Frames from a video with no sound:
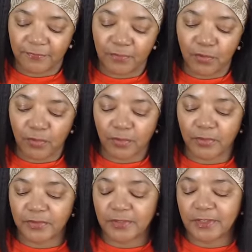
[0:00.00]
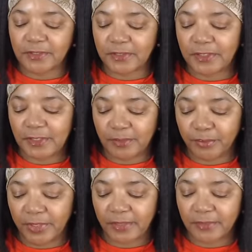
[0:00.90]
four, so that's 10
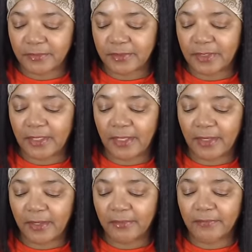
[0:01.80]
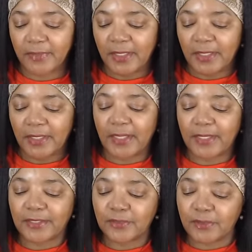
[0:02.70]
pairs that I have. And
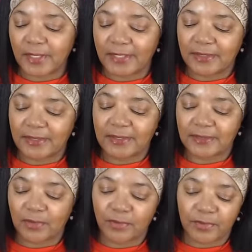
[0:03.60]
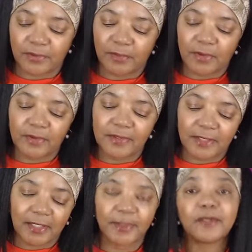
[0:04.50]
I do like these. I wear them all the
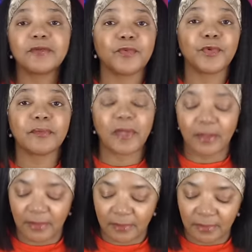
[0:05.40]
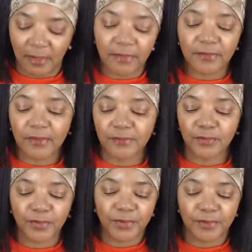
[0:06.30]
time. I don't even wear my other
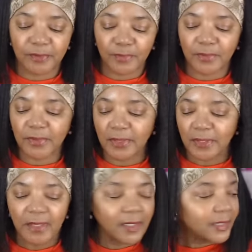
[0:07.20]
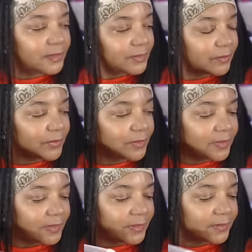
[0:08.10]
underwear anymore. I just wear
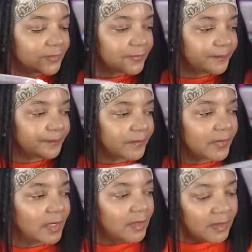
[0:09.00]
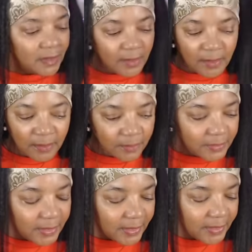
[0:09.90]
these.
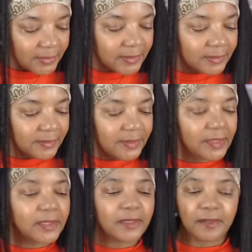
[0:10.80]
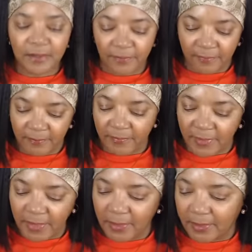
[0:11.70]
Okay, so then from
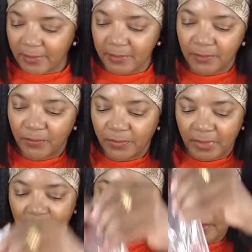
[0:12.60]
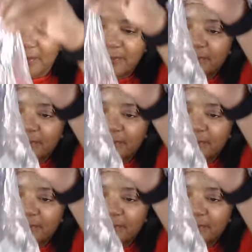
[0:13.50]
there we have,